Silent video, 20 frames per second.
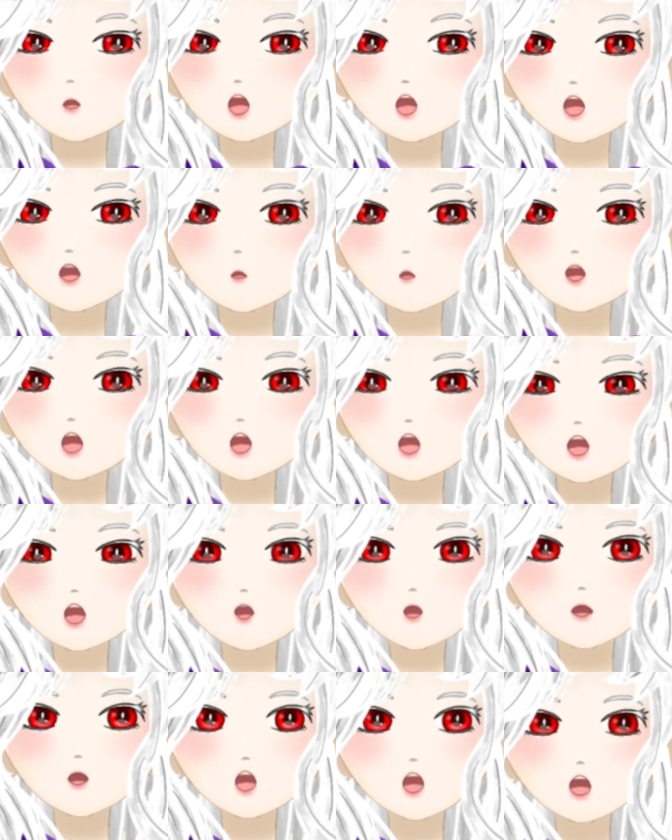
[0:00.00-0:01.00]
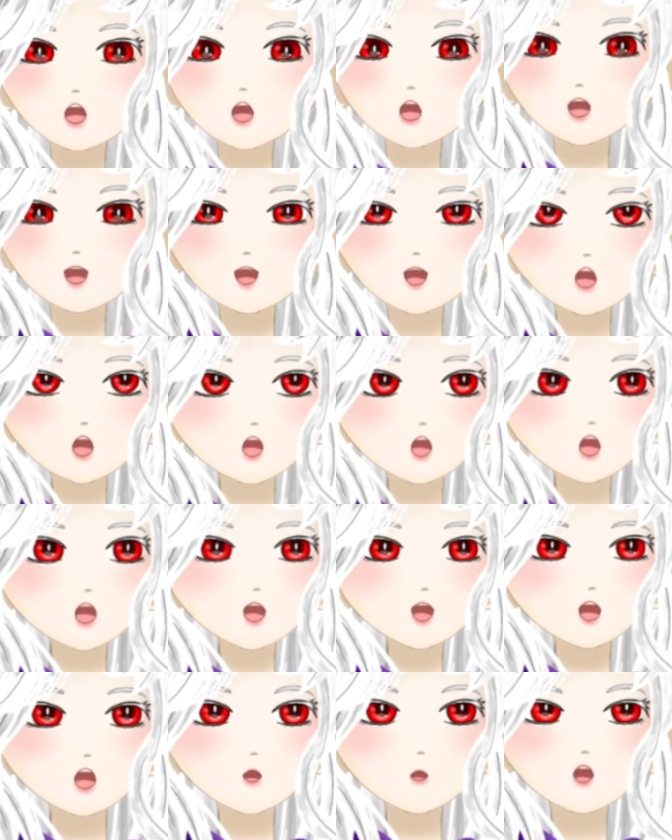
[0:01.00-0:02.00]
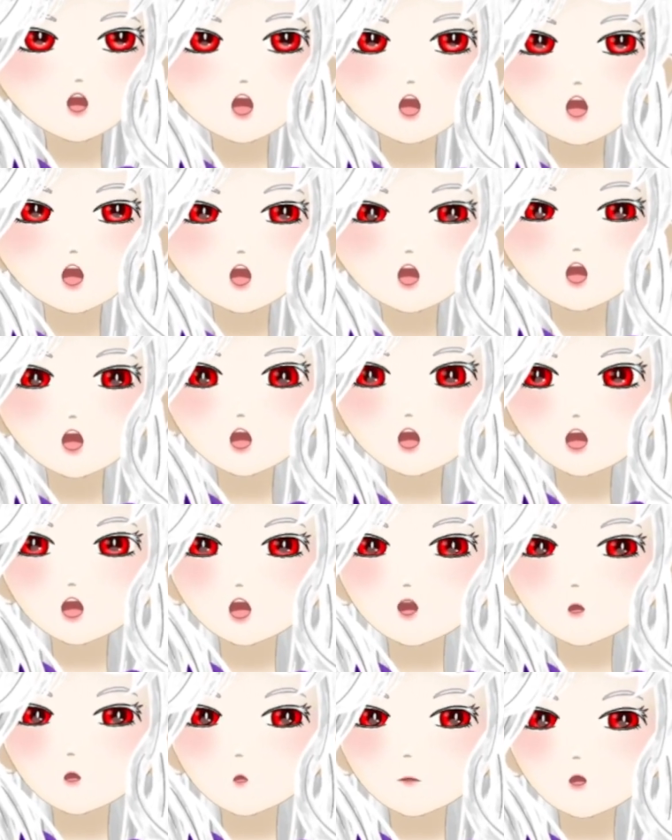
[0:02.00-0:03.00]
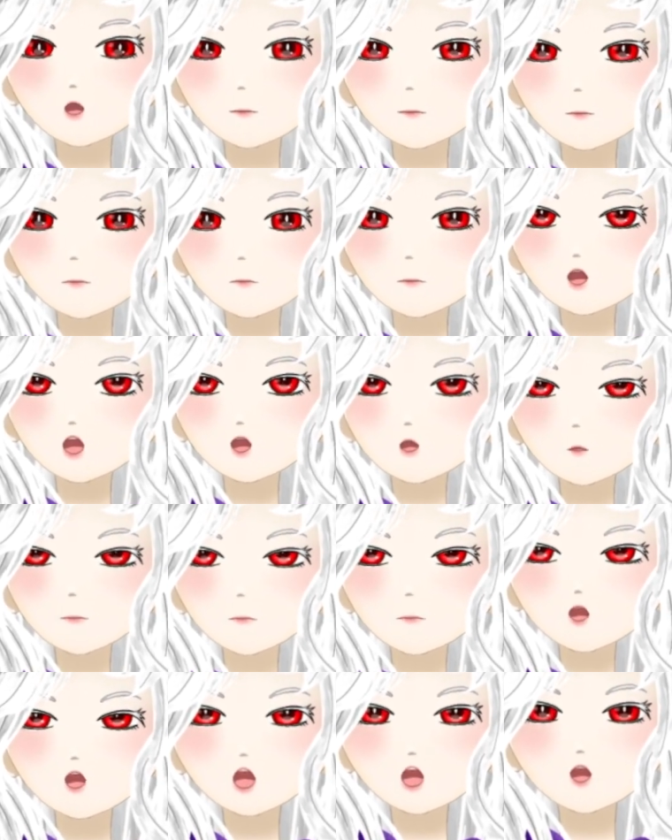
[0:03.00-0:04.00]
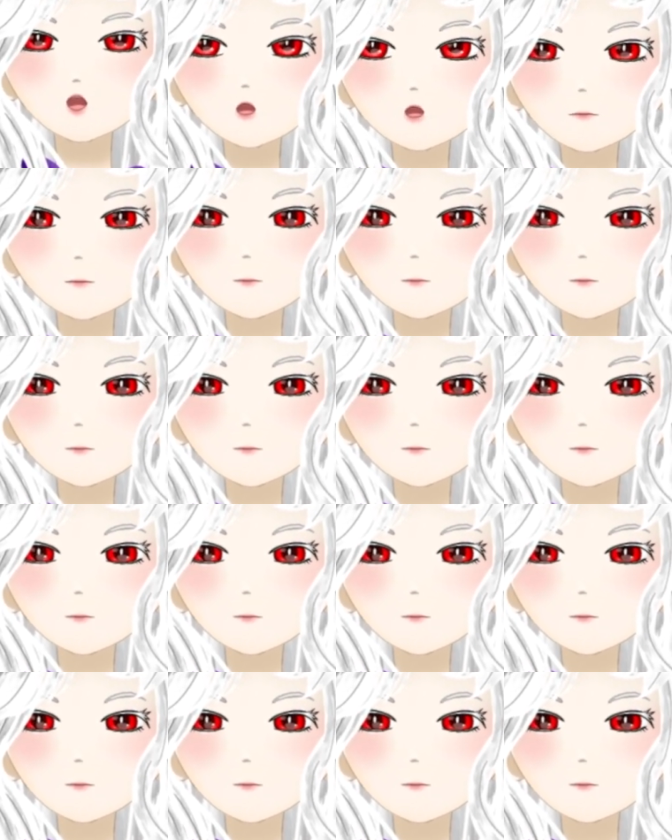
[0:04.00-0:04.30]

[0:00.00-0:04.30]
But I really enjoy the more creative streams we all do together.